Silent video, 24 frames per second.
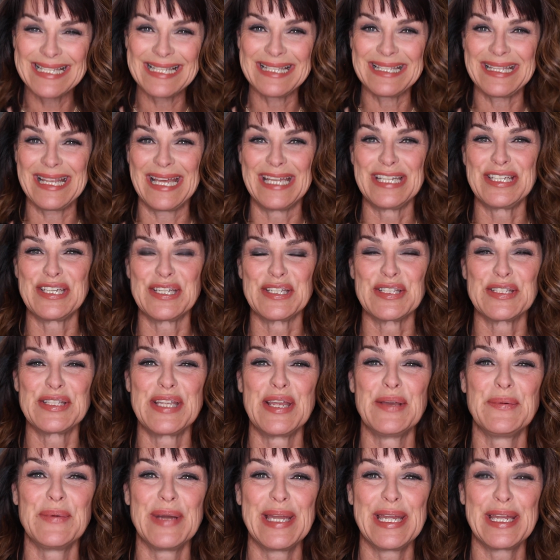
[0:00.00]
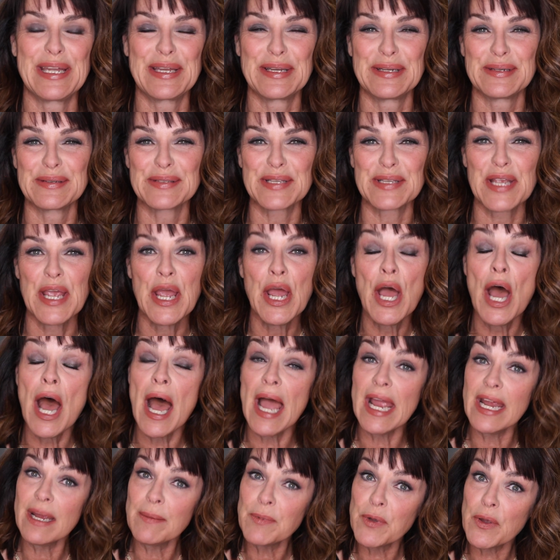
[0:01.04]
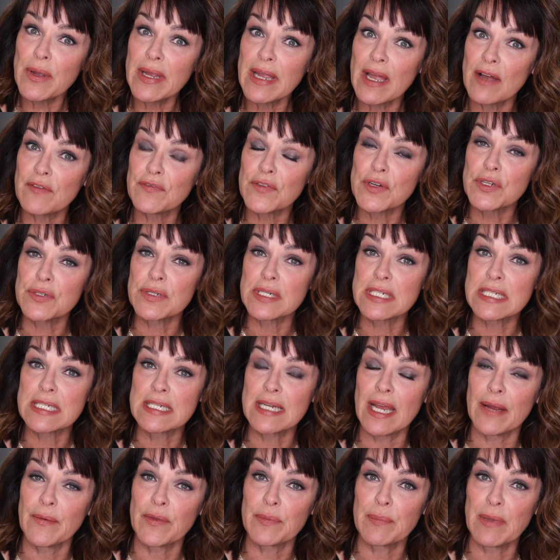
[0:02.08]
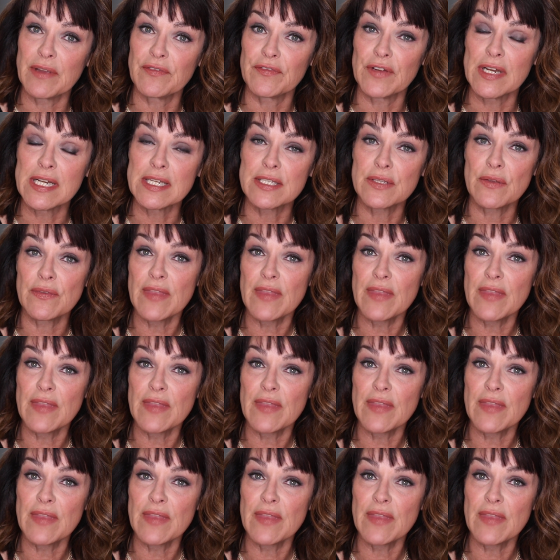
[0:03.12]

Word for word: Isn't that just the way it goes? I am going out for a drink tonight with my friends.